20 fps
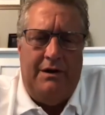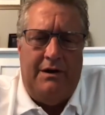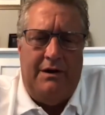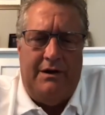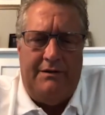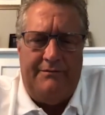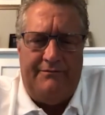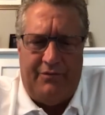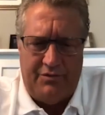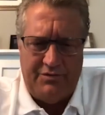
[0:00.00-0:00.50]

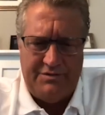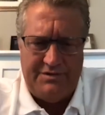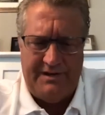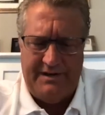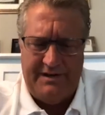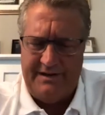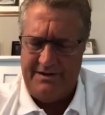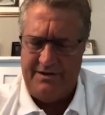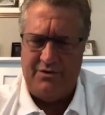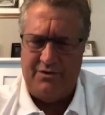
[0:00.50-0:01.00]
Unfortunately, I
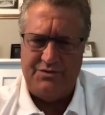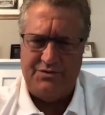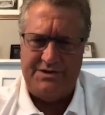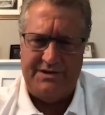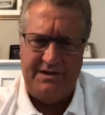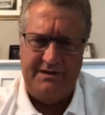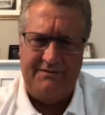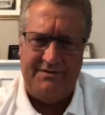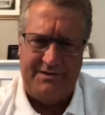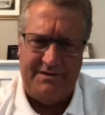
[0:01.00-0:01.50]
didn't know
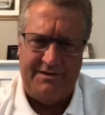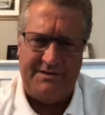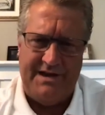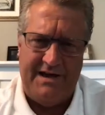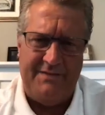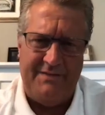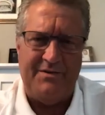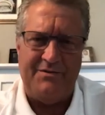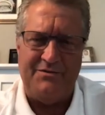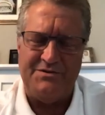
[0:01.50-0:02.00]
Steve at the
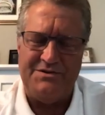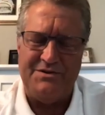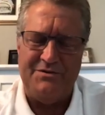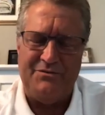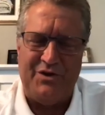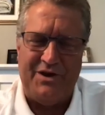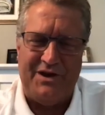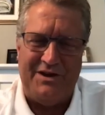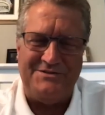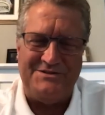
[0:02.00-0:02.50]
time. It was
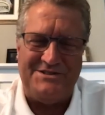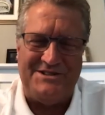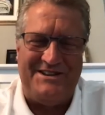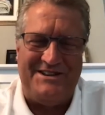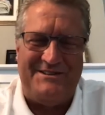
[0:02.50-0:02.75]
someone else.